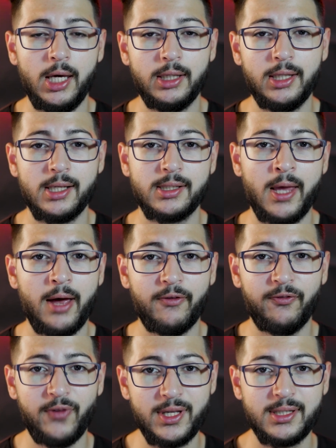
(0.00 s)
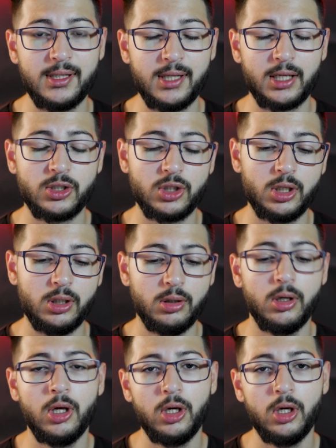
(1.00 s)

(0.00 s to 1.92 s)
It does have face detection,